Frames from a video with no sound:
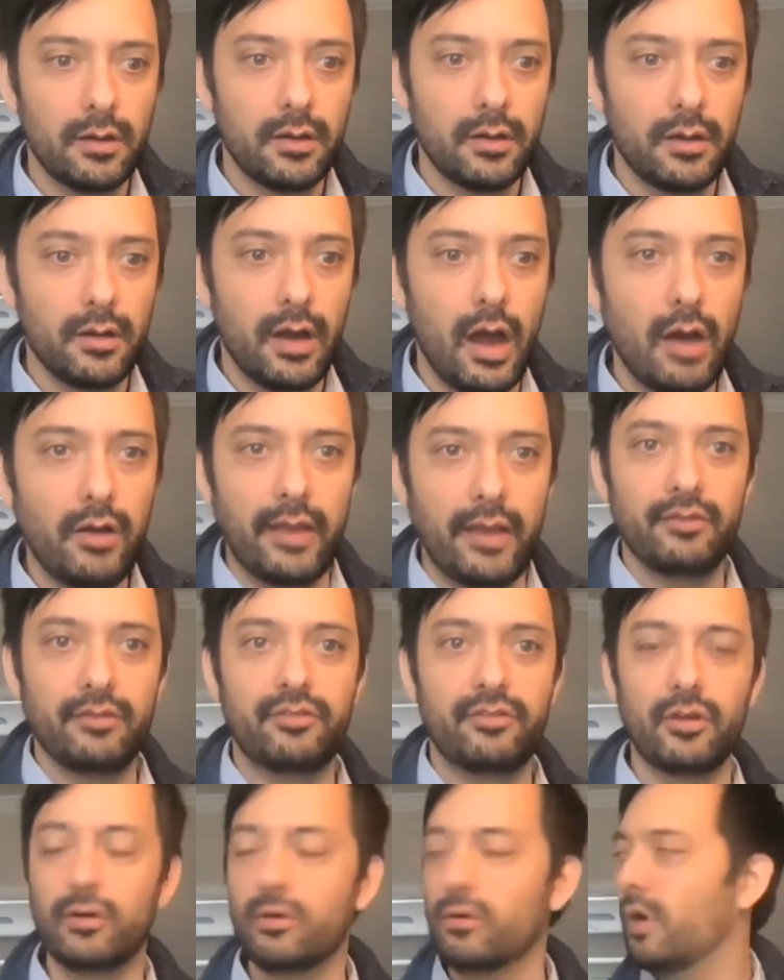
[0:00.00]
Okay,
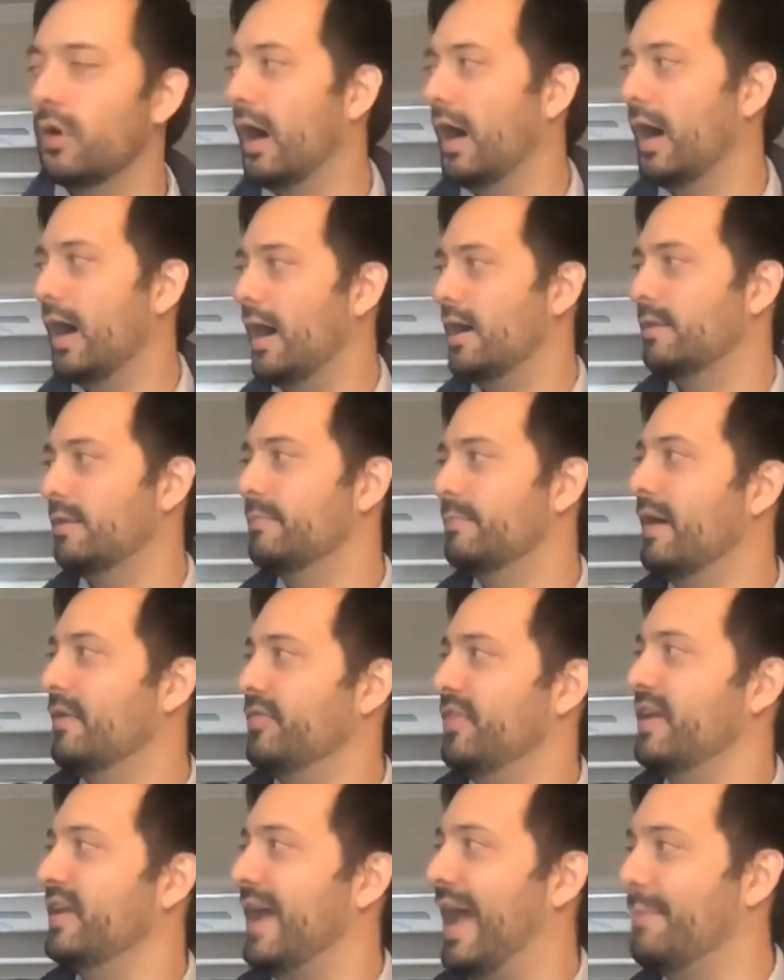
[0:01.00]
so a
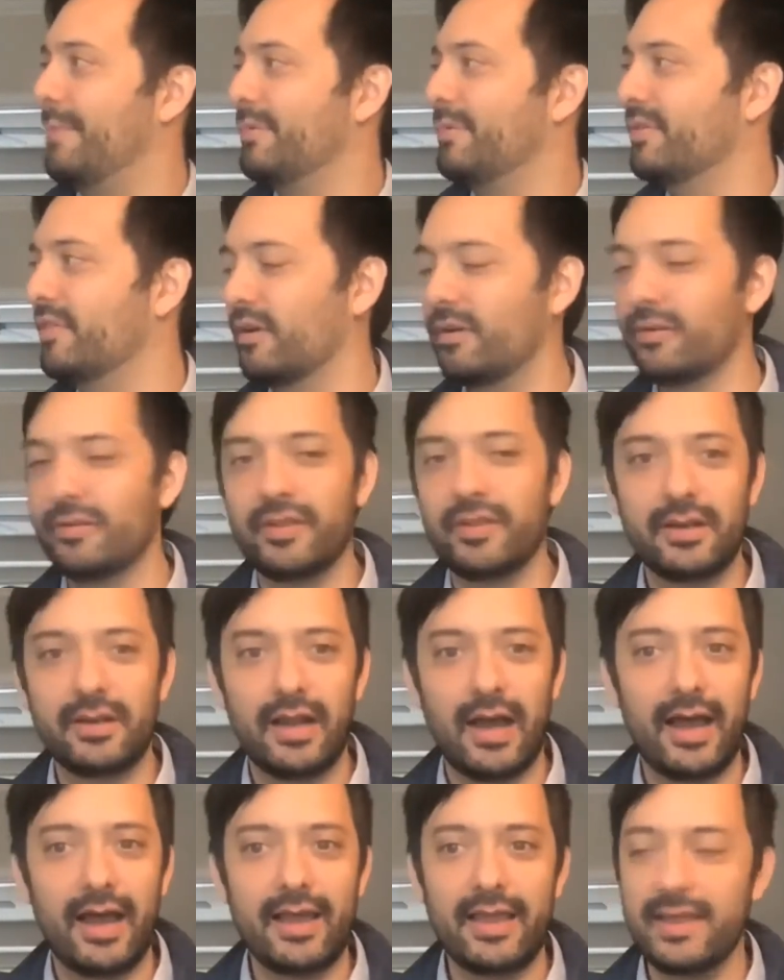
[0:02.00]
thing happened there that
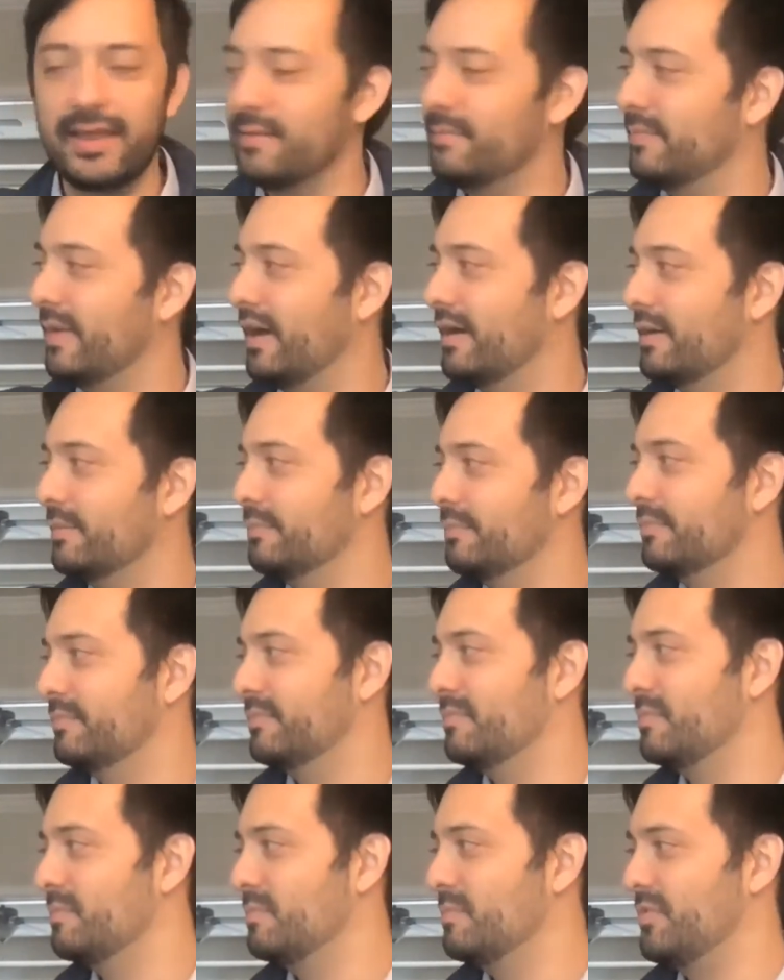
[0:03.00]
I
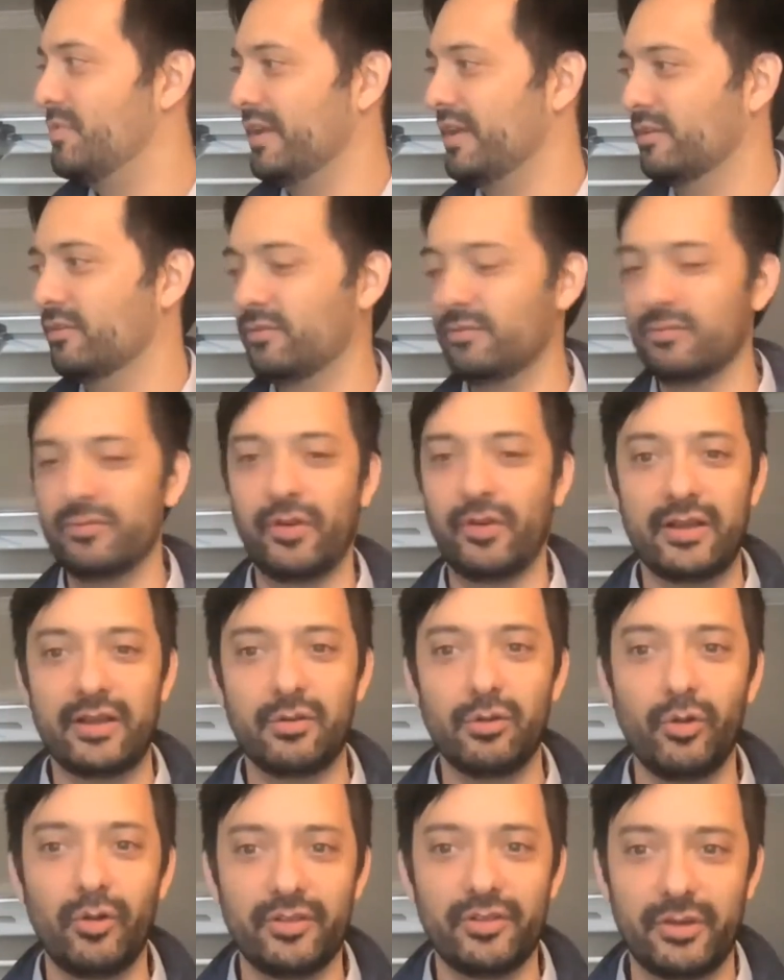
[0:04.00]
think is very
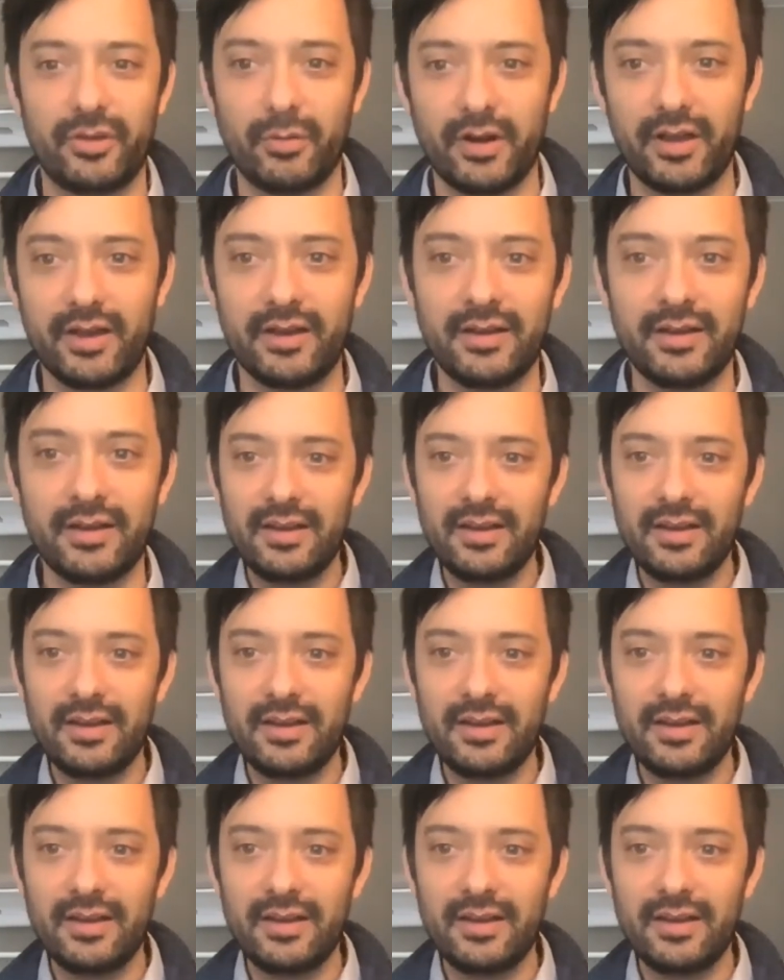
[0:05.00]
cool, and so I want